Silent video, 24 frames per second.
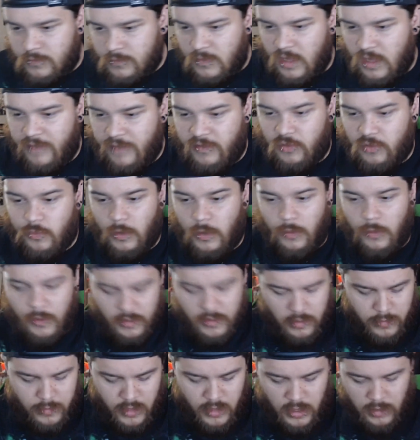if it's well worth
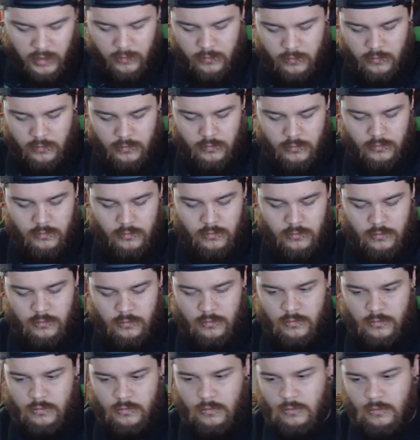the money.
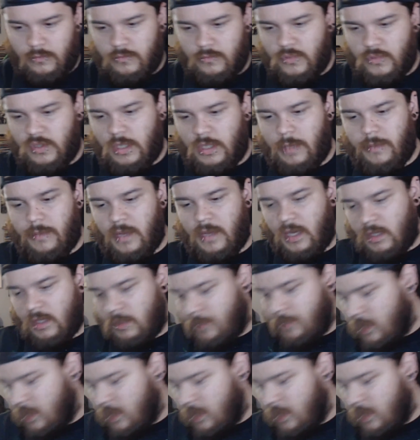Put that back in the